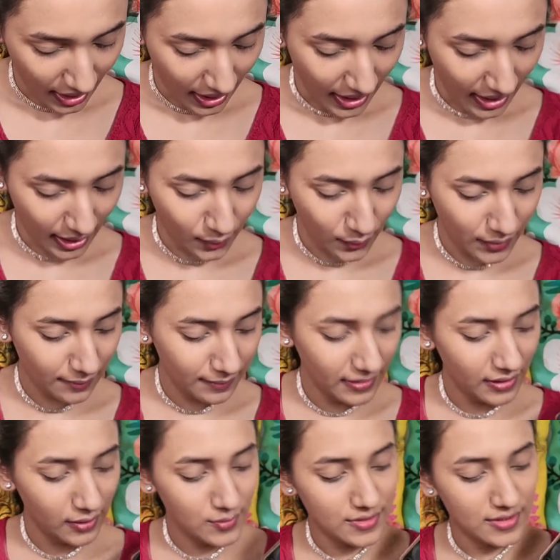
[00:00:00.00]
I will be
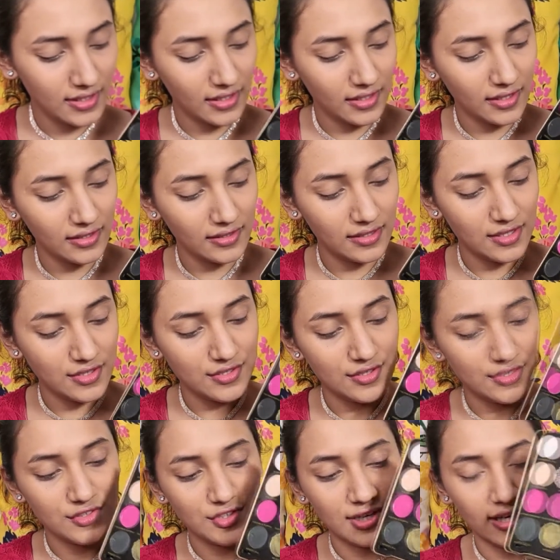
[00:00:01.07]
using this
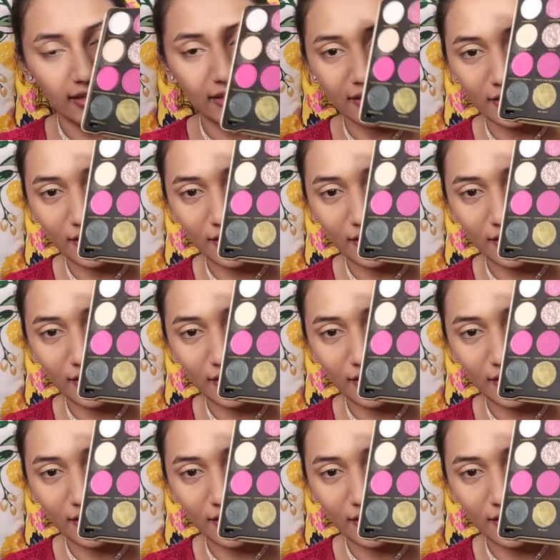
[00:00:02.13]
shade